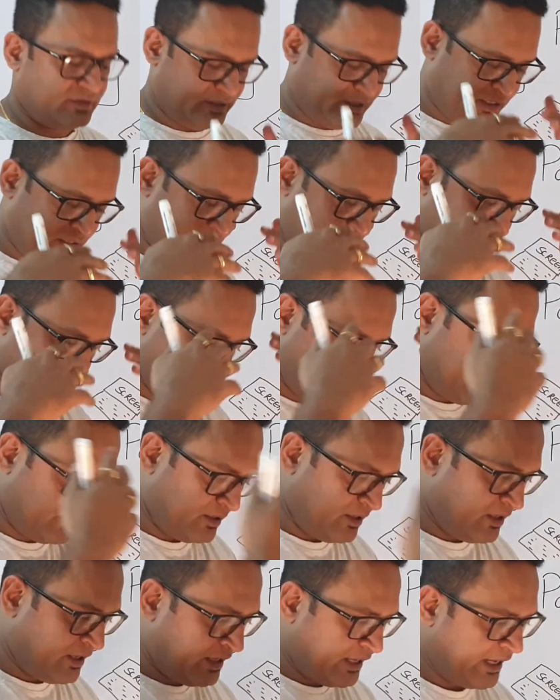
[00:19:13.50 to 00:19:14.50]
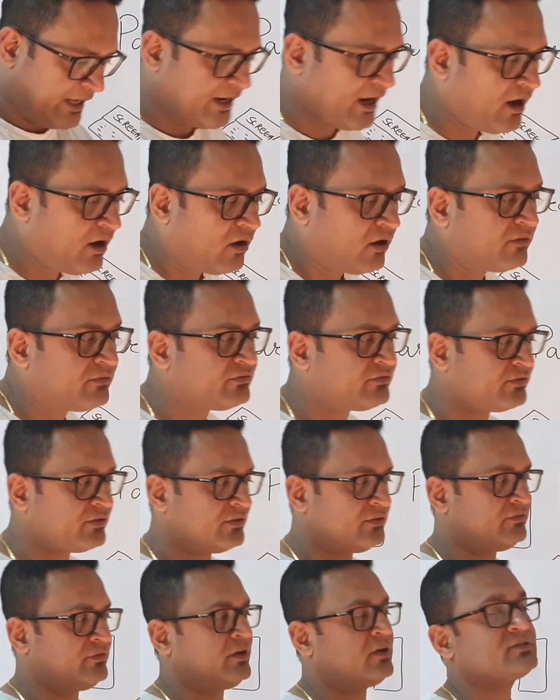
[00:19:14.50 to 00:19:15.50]
in the era of
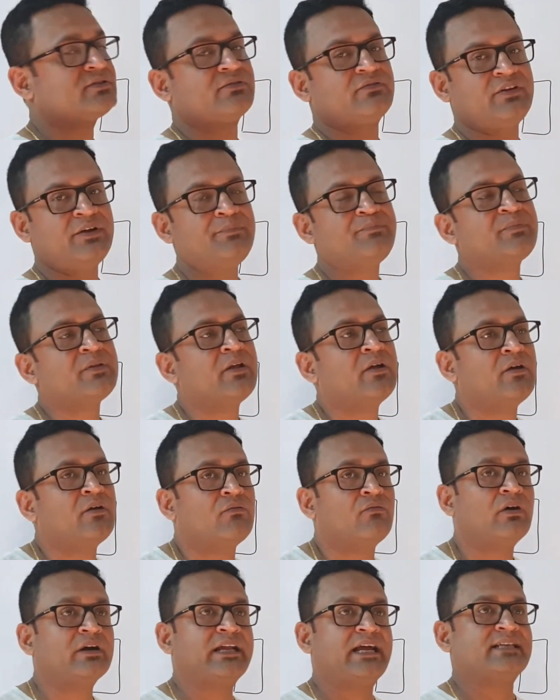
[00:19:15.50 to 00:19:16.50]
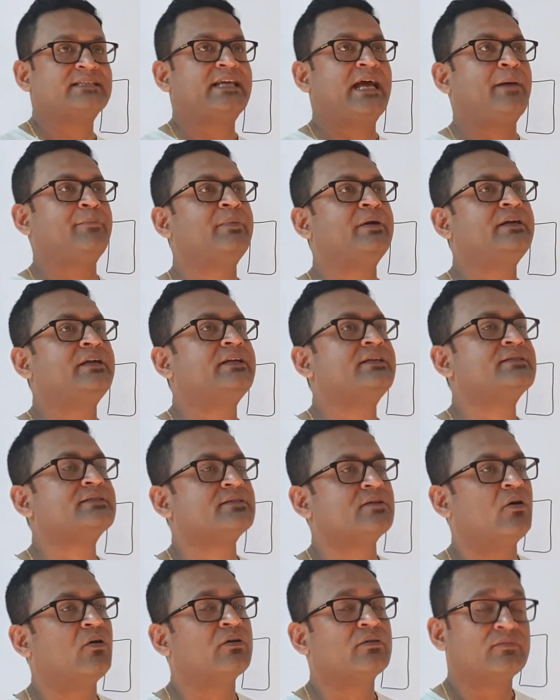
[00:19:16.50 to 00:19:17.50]
philosophy, what has happened is,
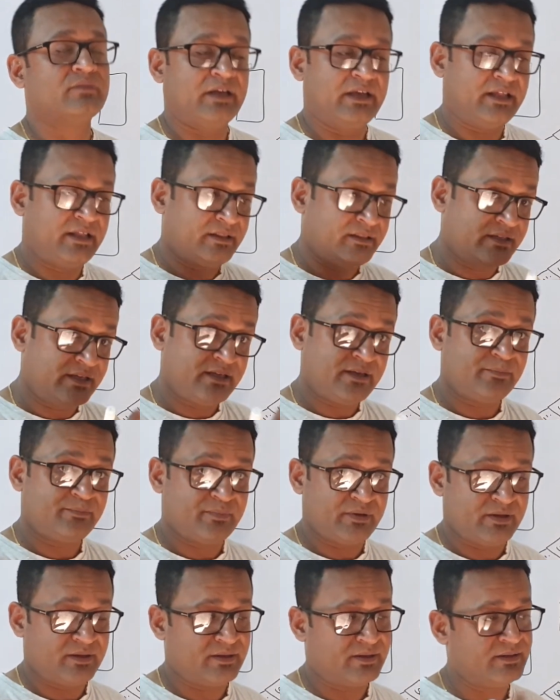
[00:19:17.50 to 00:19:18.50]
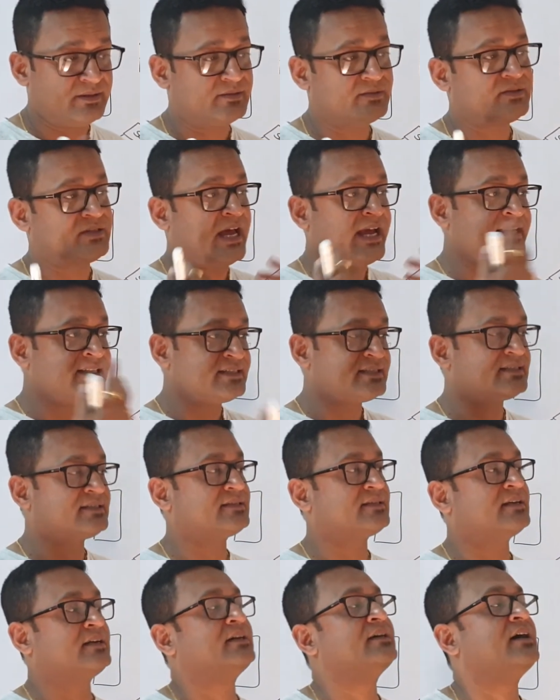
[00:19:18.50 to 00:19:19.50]
or in the
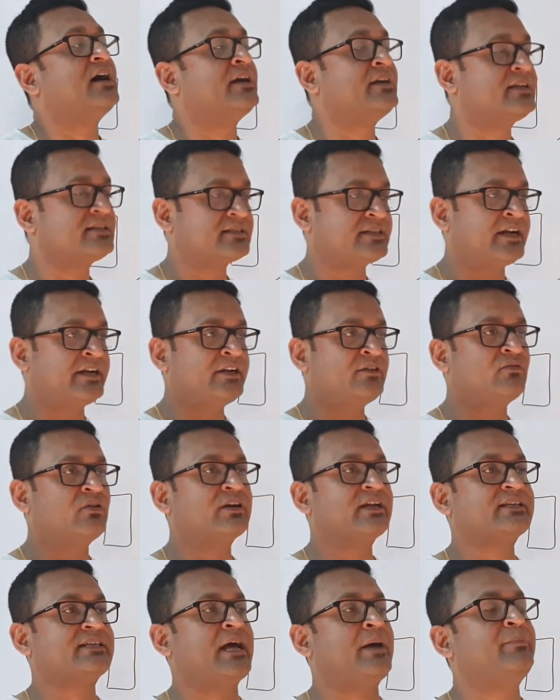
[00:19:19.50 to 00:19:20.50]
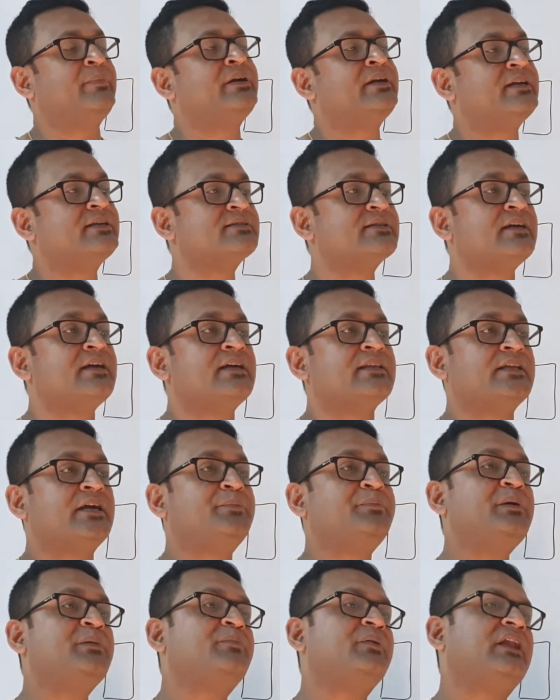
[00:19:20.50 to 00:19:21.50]
science understanding, what has happened is
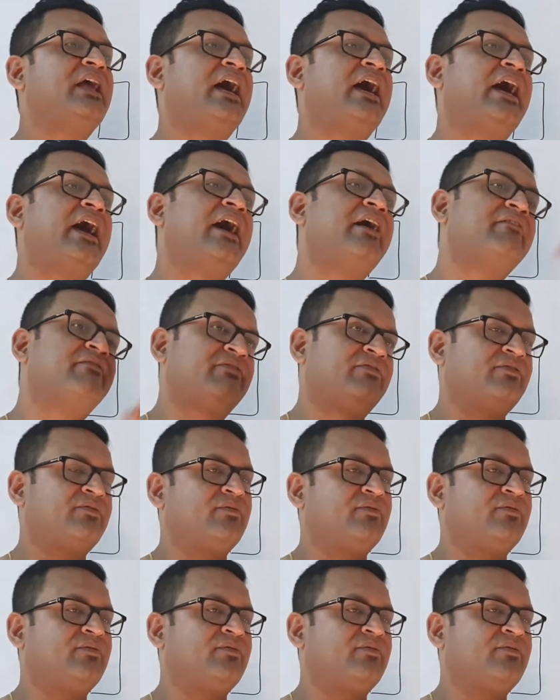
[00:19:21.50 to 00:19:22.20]
that people have